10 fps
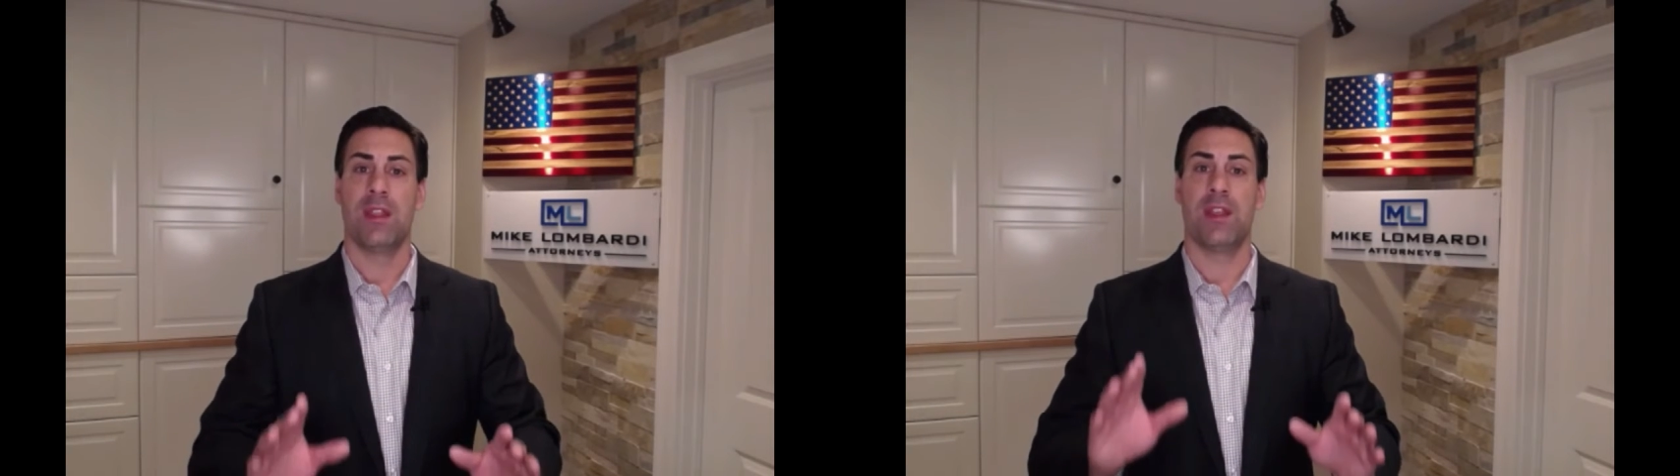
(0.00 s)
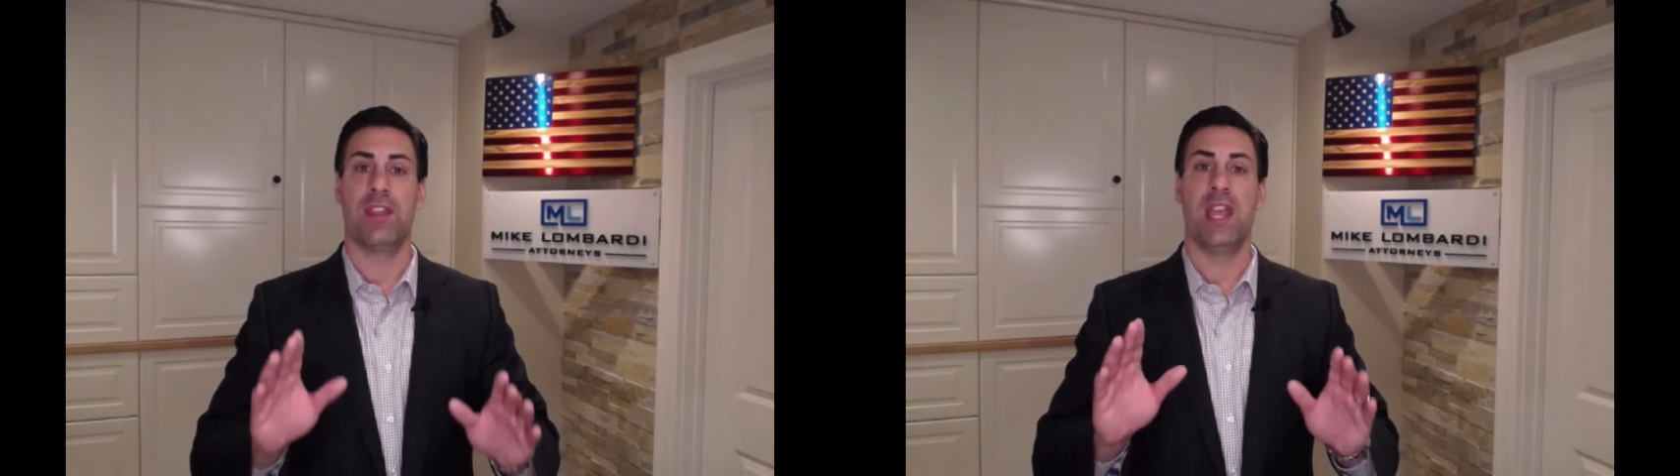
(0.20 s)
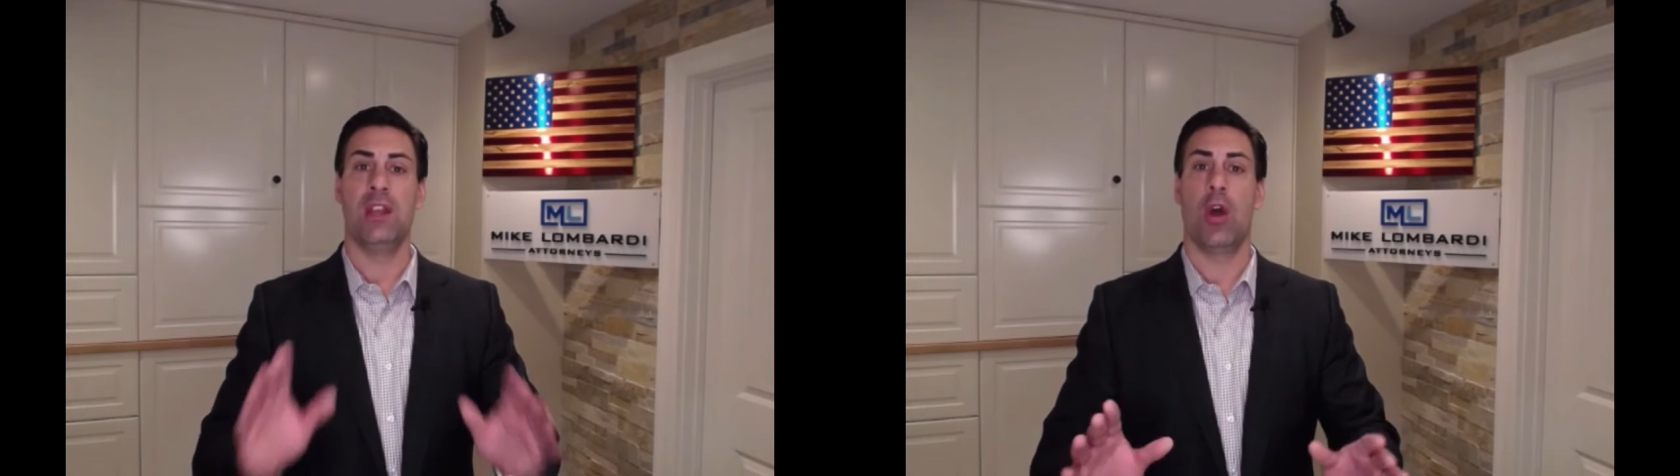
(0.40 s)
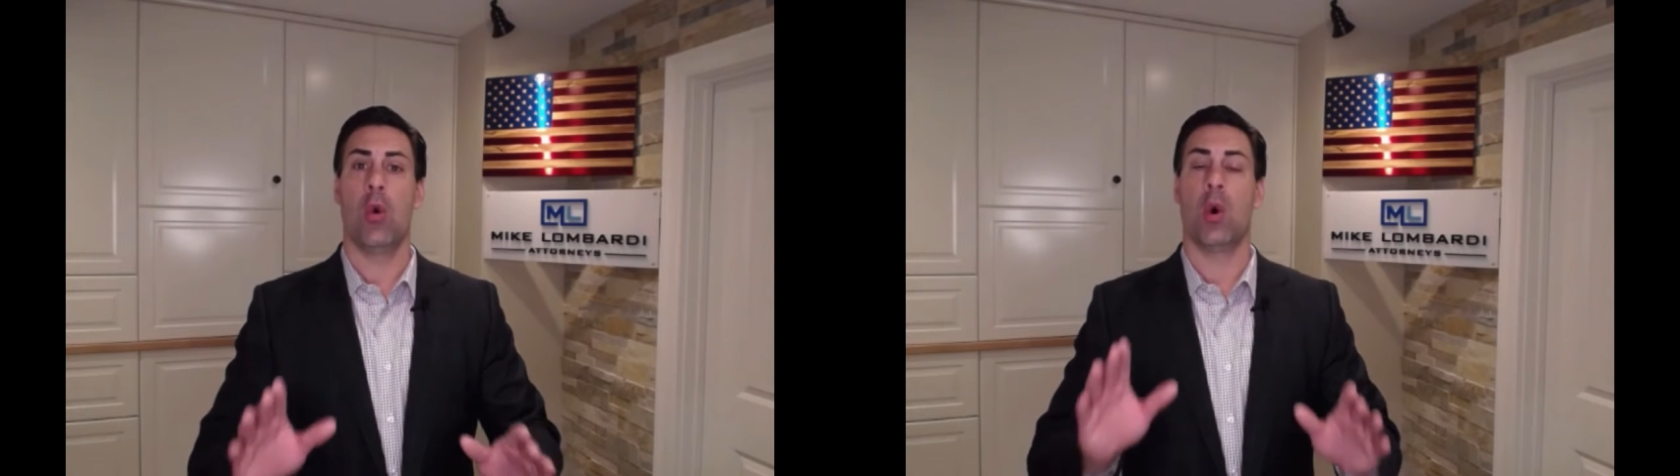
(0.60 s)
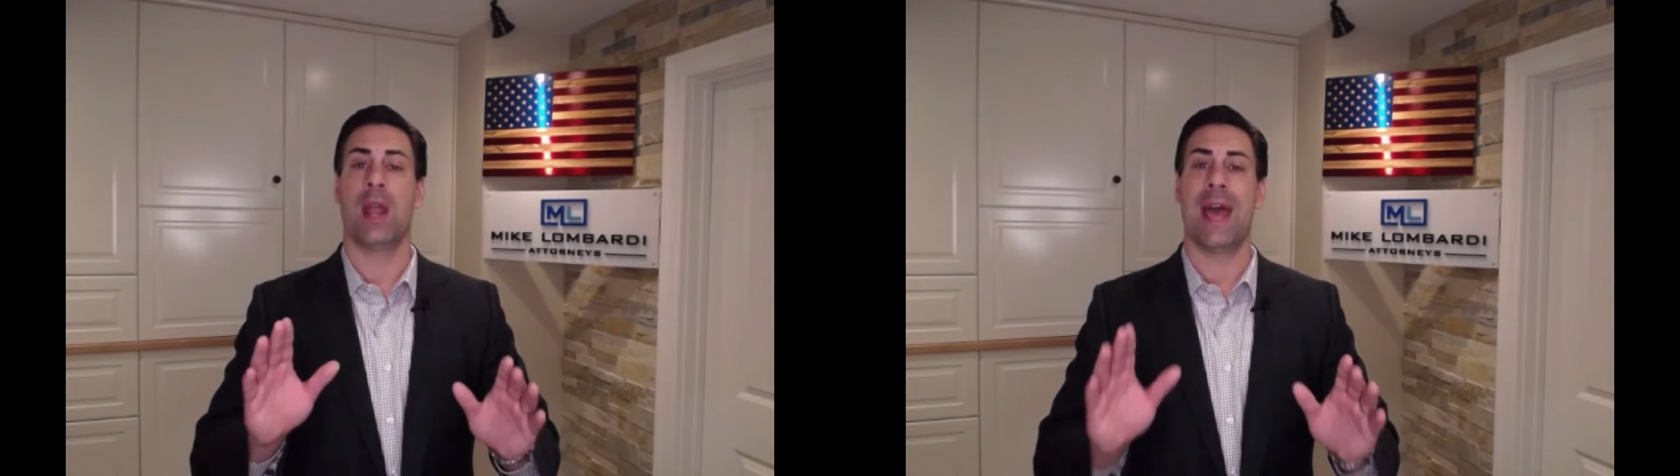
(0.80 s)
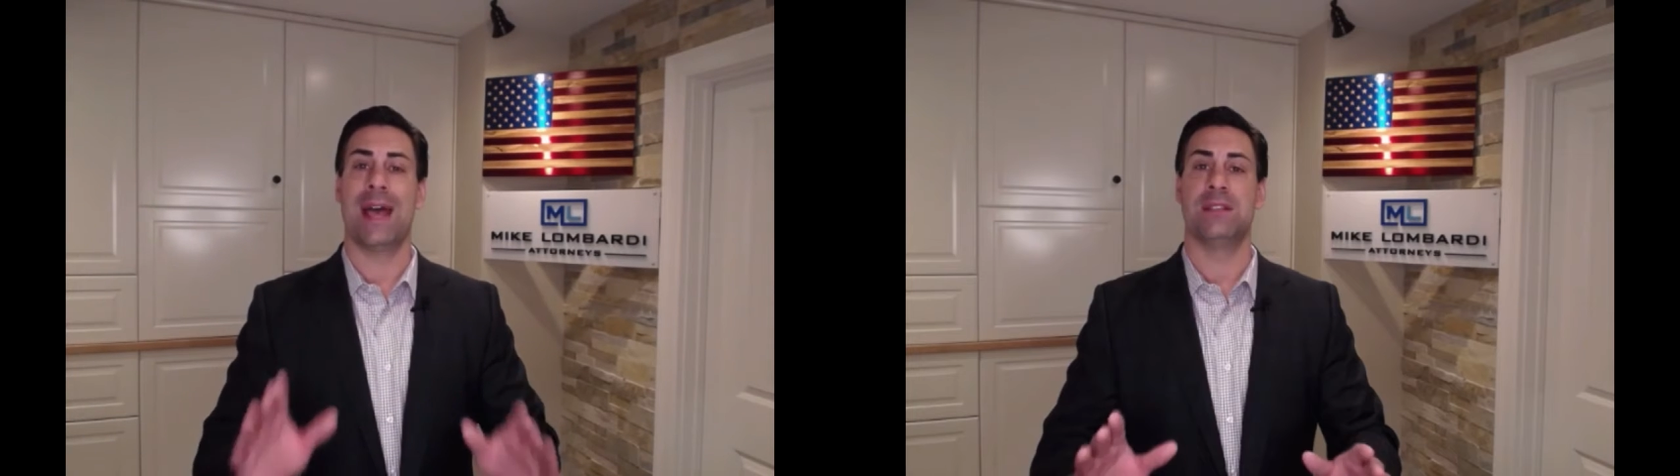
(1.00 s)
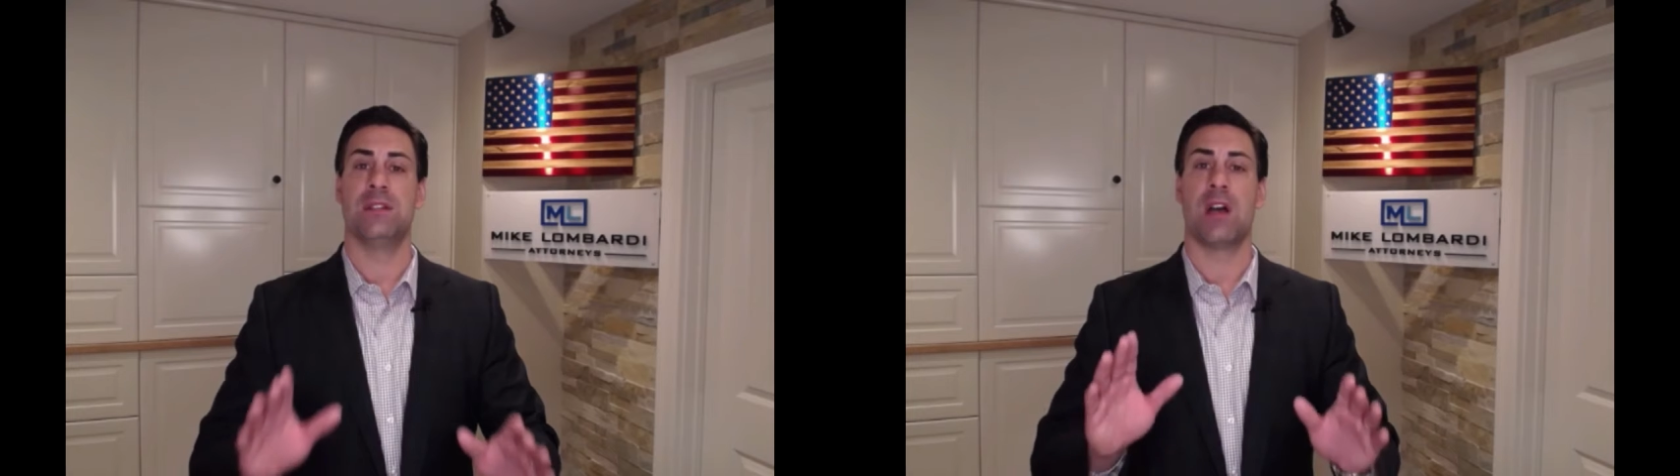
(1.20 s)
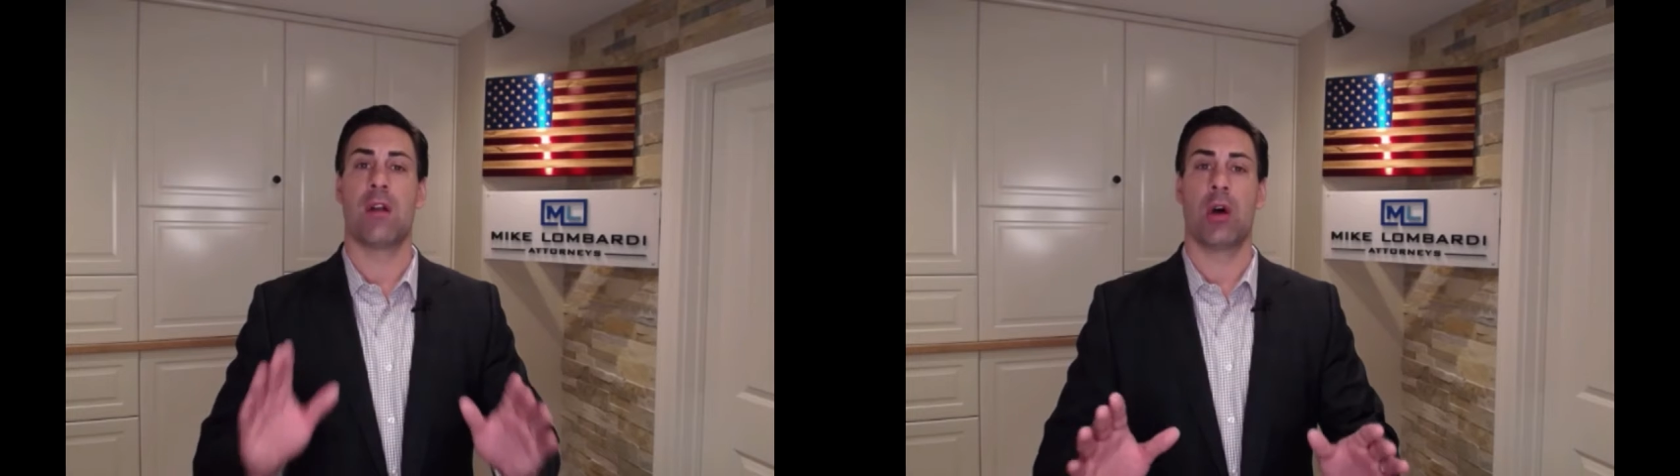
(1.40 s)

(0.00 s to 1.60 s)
that they know what hazards are